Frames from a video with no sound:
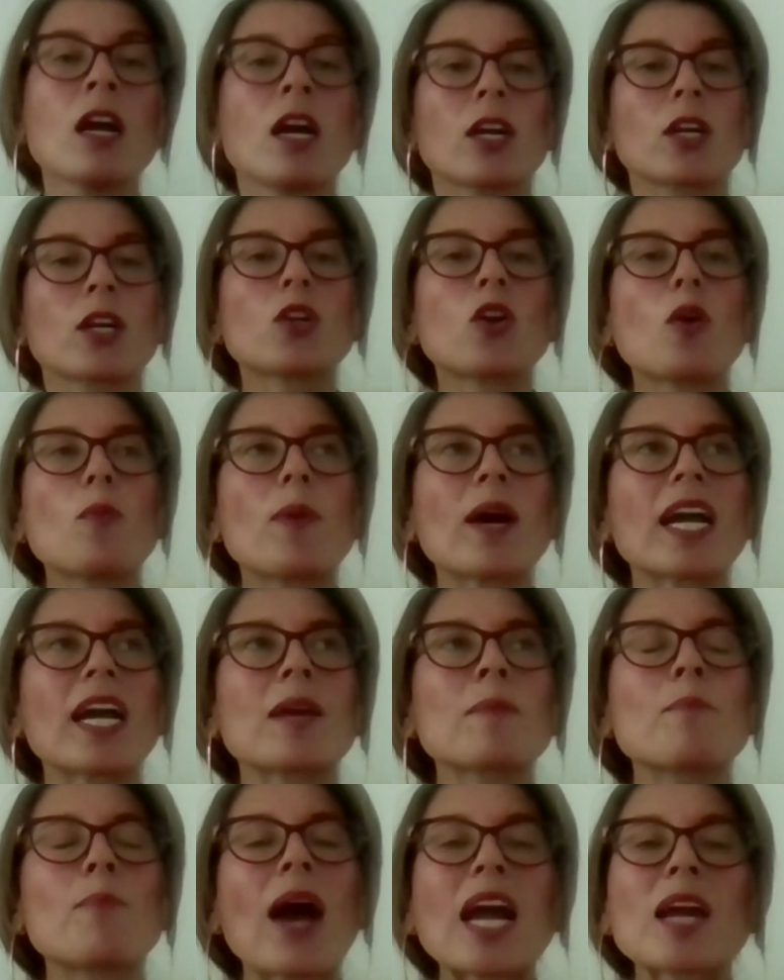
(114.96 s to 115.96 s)
but
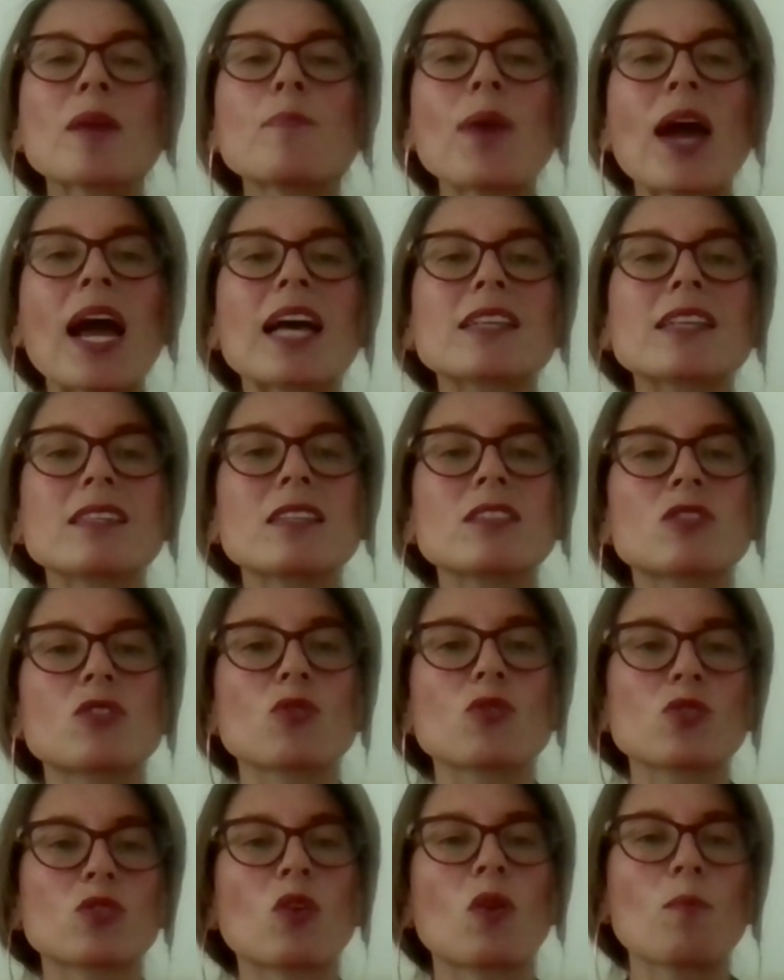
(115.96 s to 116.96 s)
it bypasses
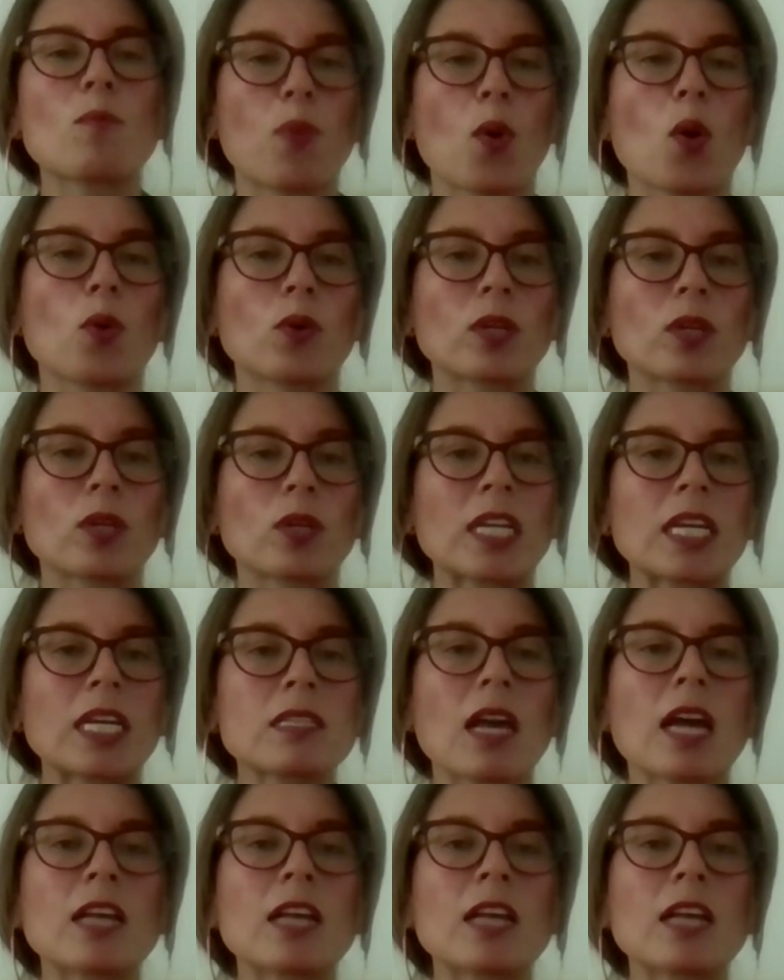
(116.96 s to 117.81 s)
those components.